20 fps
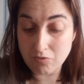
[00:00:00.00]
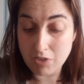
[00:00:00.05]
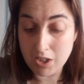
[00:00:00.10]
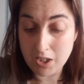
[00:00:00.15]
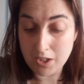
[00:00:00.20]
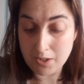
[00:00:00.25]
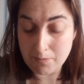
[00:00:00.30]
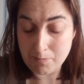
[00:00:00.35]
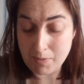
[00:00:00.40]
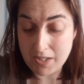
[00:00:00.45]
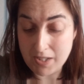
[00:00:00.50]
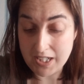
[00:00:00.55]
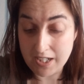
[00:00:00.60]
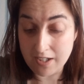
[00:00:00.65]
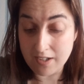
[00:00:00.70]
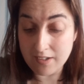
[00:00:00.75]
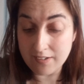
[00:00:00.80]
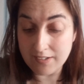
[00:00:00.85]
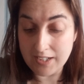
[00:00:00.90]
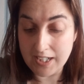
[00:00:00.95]

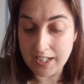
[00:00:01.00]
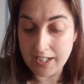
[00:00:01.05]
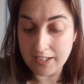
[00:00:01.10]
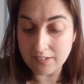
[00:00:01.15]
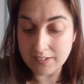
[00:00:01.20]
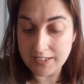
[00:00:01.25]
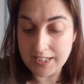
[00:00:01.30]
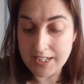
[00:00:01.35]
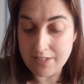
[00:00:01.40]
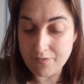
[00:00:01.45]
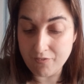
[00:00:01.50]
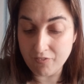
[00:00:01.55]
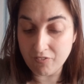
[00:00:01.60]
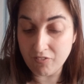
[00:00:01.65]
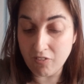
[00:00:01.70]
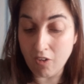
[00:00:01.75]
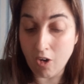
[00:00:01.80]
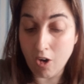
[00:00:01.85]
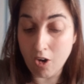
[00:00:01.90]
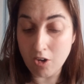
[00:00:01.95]
Euribia in
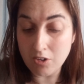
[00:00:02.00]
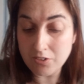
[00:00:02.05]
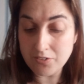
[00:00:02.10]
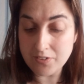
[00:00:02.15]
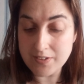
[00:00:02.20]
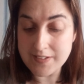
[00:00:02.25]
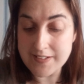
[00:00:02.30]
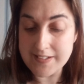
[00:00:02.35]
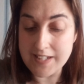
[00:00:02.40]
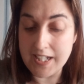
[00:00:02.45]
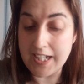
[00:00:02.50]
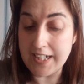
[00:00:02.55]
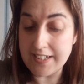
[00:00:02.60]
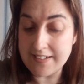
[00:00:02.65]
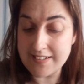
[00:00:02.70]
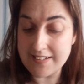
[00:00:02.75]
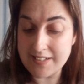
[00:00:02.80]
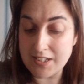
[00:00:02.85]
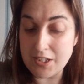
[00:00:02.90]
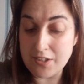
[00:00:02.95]
France.
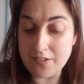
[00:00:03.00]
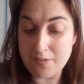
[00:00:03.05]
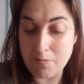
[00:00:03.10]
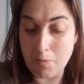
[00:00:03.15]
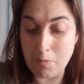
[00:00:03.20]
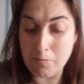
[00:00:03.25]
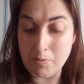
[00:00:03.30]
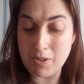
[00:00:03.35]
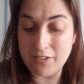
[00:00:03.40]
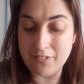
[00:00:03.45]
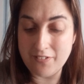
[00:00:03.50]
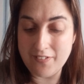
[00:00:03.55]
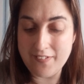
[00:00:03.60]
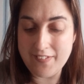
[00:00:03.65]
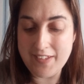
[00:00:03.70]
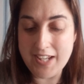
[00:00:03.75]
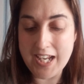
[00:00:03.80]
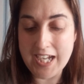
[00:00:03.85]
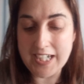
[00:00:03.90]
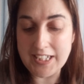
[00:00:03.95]
Excuse my
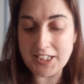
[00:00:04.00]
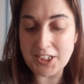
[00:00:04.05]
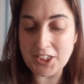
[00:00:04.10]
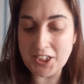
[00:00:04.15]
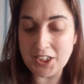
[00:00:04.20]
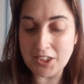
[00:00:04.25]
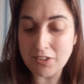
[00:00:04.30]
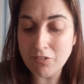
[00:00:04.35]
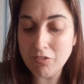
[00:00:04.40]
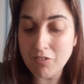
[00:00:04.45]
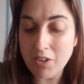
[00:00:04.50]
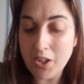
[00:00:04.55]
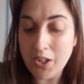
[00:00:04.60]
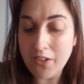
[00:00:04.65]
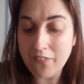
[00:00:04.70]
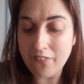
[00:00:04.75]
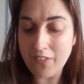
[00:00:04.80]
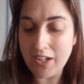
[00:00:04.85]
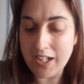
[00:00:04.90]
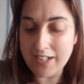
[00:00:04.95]
pronunciation.
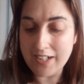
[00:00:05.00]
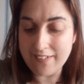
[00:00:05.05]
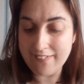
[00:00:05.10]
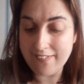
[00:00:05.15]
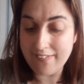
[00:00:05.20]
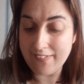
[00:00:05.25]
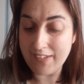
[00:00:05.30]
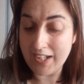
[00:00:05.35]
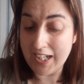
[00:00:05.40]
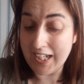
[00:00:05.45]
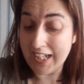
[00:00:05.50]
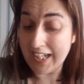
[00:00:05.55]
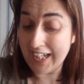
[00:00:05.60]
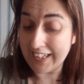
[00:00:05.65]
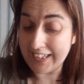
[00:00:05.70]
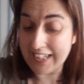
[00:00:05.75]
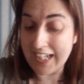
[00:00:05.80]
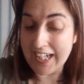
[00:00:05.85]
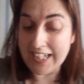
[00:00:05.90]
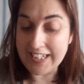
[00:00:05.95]
That's
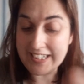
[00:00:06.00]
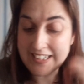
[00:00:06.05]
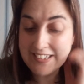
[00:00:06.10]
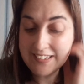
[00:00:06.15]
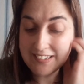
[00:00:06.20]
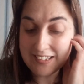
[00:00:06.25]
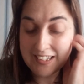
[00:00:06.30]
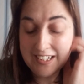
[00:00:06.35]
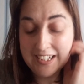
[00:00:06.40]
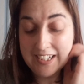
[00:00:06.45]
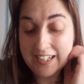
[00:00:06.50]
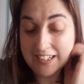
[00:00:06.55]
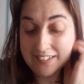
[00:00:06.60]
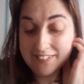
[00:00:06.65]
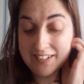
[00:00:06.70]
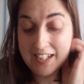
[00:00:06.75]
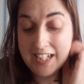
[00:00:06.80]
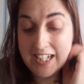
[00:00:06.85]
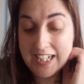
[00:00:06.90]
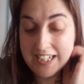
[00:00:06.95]
again
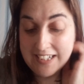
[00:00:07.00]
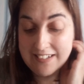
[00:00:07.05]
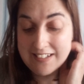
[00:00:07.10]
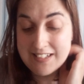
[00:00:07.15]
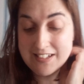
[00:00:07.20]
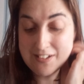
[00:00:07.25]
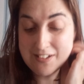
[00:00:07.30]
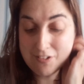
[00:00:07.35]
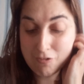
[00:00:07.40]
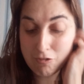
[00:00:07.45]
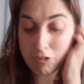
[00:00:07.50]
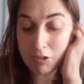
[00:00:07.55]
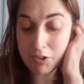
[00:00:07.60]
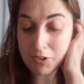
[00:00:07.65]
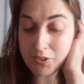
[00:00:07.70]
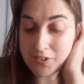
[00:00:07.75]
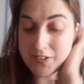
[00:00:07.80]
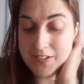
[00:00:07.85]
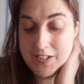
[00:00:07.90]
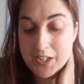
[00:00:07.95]
the latest
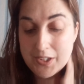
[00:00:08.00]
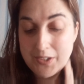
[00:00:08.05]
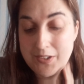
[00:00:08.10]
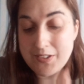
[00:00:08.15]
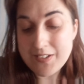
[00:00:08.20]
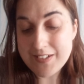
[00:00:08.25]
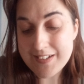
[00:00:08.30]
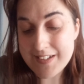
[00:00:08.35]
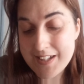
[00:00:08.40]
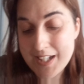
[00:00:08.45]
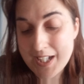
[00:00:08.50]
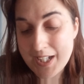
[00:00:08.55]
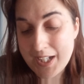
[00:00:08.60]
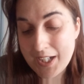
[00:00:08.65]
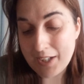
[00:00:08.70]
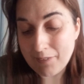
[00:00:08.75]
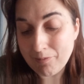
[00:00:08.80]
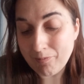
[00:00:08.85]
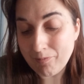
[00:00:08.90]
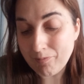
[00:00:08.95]
cruise news.
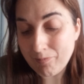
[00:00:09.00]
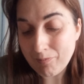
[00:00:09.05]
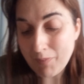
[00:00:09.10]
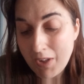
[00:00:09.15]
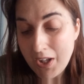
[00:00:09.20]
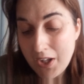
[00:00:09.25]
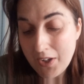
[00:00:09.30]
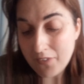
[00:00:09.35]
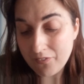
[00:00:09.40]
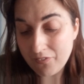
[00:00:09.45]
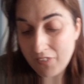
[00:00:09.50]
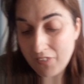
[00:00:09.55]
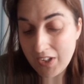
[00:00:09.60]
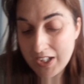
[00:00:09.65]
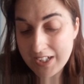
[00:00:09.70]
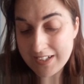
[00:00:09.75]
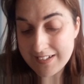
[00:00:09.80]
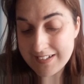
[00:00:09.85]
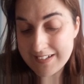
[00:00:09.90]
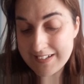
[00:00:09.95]
The
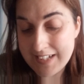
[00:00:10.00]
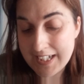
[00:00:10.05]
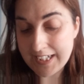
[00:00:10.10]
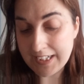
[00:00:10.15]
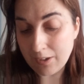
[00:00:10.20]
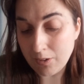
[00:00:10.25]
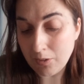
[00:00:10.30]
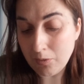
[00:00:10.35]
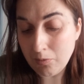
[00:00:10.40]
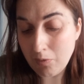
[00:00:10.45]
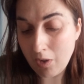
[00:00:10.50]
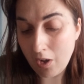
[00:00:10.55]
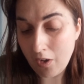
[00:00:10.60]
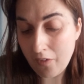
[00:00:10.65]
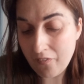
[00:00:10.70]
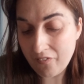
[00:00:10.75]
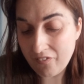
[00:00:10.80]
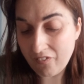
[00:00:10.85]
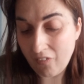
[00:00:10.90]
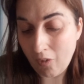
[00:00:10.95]
first steel
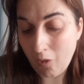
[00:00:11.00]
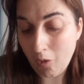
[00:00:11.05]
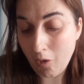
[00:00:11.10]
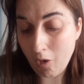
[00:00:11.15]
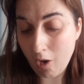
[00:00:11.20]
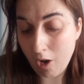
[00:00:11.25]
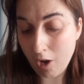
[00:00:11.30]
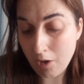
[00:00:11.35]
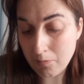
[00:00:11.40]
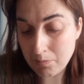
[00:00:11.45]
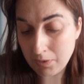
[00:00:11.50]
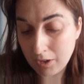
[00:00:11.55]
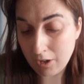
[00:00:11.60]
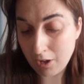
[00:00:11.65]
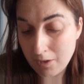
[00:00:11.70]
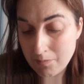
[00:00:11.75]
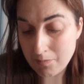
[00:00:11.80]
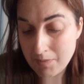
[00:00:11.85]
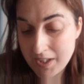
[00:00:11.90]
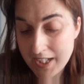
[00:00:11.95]
for
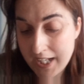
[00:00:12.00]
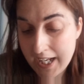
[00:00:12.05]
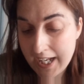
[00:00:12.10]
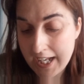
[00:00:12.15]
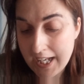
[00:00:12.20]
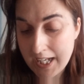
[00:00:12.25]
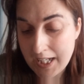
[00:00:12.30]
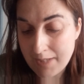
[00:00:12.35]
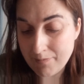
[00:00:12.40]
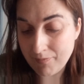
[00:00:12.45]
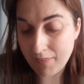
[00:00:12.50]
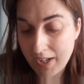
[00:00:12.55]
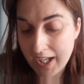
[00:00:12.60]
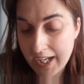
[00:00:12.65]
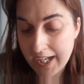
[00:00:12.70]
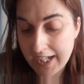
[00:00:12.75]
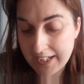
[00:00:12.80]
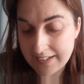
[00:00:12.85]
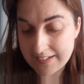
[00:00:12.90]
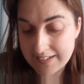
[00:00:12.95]
upcoming
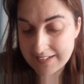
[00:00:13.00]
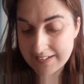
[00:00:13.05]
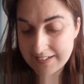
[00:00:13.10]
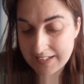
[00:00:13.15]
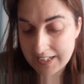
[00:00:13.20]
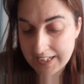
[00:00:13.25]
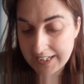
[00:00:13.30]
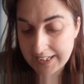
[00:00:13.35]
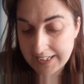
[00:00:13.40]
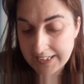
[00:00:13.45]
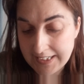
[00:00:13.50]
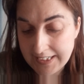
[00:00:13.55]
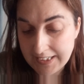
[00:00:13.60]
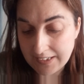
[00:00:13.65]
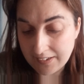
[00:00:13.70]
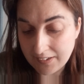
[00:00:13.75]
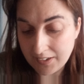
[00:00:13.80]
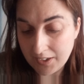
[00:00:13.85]
MSC